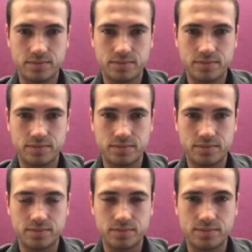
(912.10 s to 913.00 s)

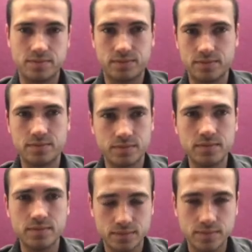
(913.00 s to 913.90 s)

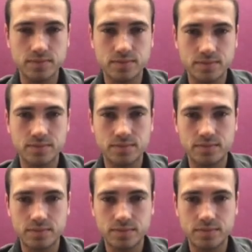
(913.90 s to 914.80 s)

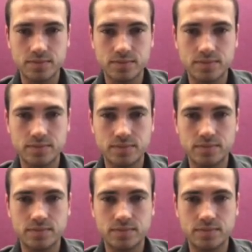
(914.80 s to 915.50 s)
(not speaking)